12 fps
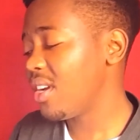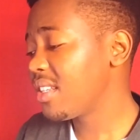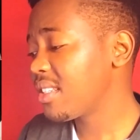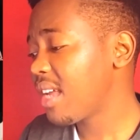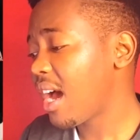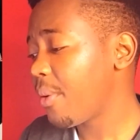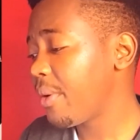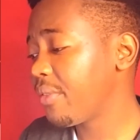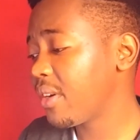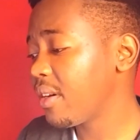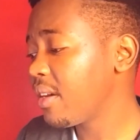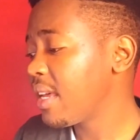The dress,
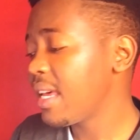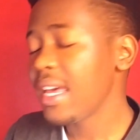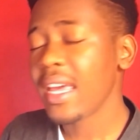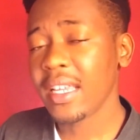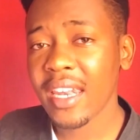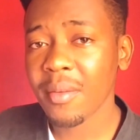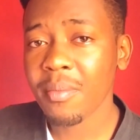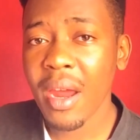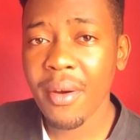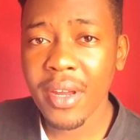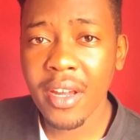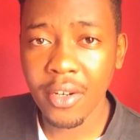however, is an
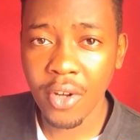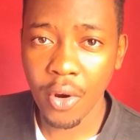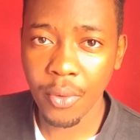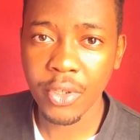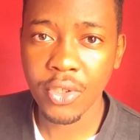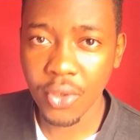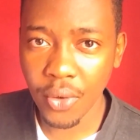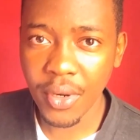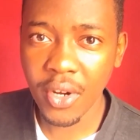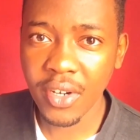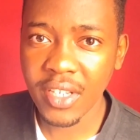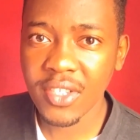American Horror
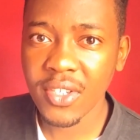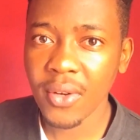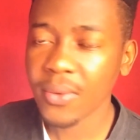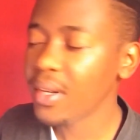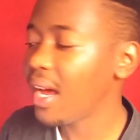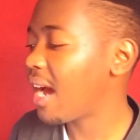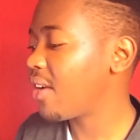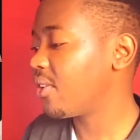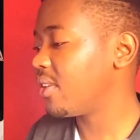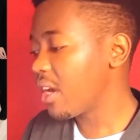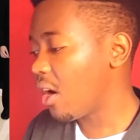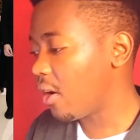Story on its own.
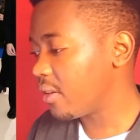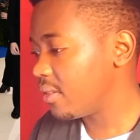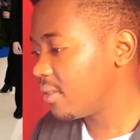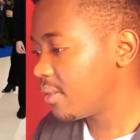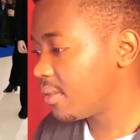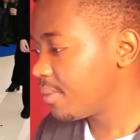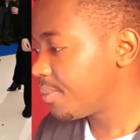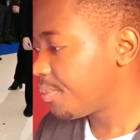Moving on.